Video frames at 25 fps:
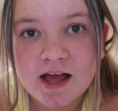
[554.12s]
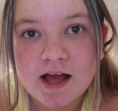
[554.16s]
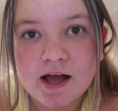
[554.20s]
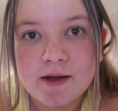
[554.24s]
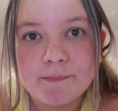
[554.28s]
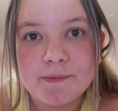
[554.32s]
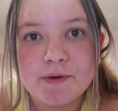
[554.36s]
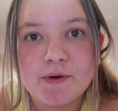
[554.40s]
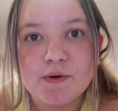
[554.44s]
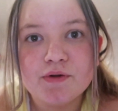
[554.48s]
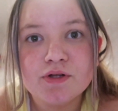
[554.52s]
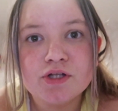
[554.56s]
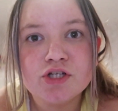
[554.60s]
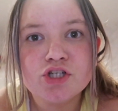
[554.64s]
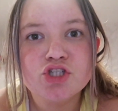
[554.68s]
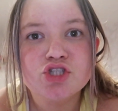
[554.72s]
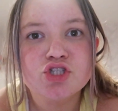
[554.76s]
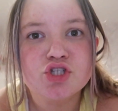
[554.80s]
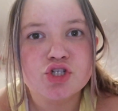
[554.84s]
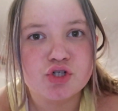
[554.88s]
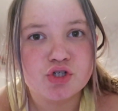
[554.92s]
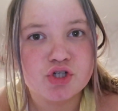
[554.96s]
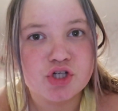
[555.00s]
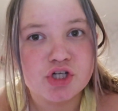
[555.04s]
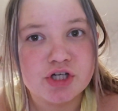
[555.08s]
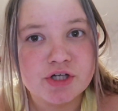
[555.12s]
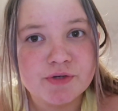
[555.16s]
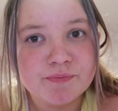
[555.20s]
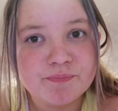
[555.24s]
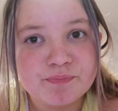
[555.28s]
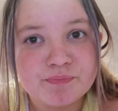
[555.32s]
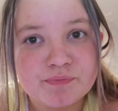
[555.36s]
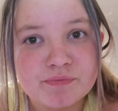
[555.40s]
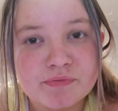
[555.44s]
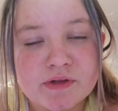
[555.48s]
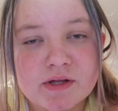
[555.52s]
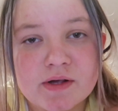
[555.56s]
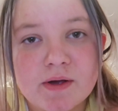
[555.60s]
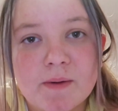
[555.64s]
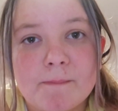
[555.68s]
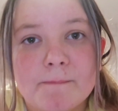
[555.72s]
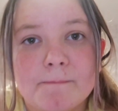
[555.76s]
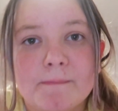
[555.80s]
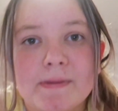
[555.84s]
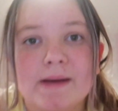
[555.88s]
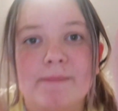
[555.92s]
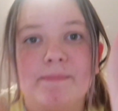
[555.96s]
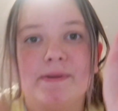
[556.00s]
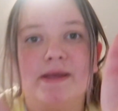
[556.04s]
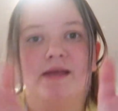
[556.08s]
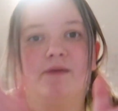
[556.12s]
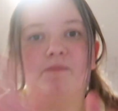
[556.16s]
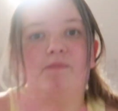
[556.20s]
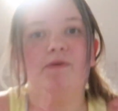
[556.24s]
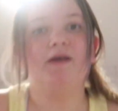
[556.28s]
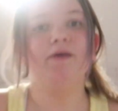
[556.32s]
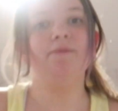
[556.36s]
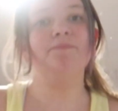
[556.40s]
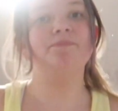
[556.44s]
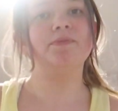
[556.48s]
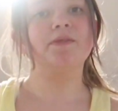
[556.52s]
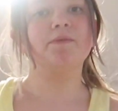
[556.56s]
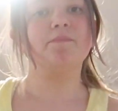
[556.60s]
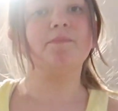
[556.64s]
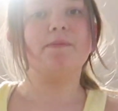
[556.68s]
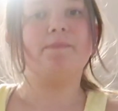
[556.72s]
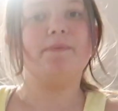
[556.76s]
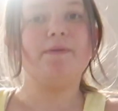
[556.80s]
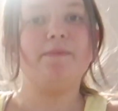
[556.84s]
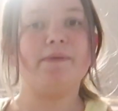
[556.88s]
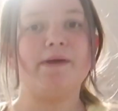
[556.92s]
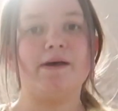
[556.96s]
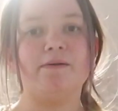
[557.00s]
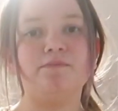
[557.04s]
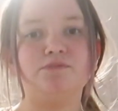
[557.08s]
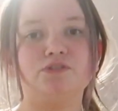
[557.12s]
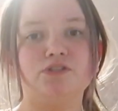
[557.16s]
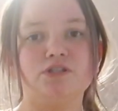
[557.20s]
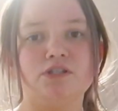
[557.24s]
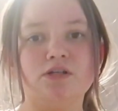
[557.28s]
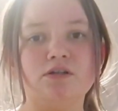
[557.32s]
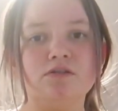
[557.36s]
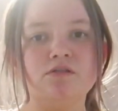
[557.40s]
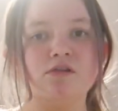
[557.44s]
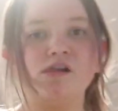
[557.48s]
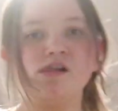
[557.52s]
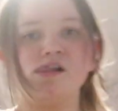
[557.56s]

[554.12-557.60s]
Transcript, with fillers: I'm going to show you my baby, my baby hamster.